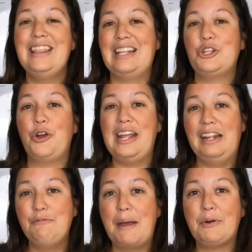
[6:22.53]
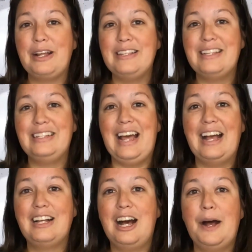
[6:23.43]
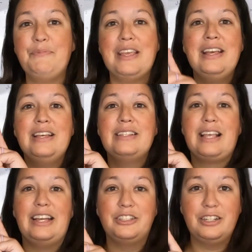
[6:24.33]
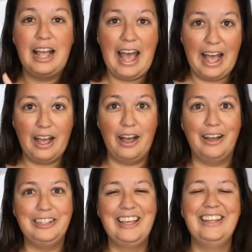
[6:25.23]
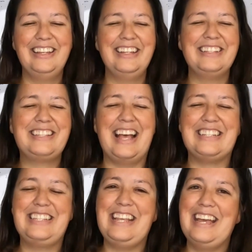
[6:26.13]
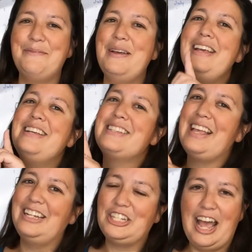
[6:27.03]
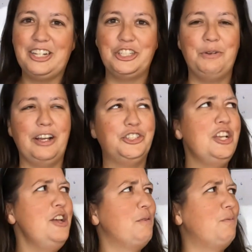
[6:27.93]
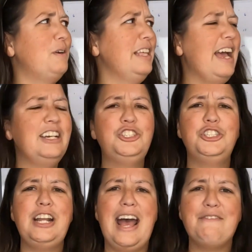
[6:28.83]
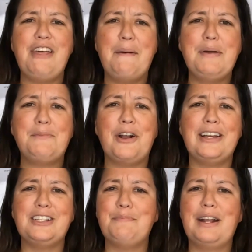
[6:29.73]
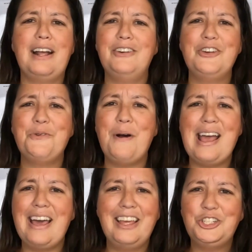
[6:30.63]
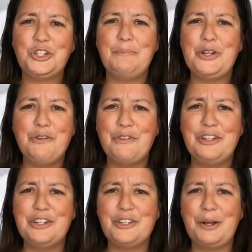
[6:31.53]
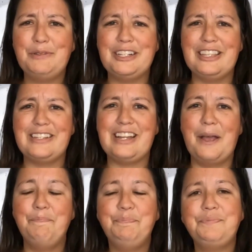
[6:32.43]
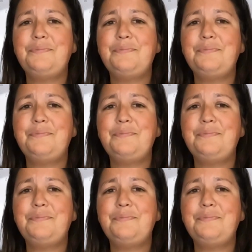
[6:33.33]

That's creativememories.com/CM/Ashley Rush. Really, I should have that memorized, but I don't know why I tripped over the description this time.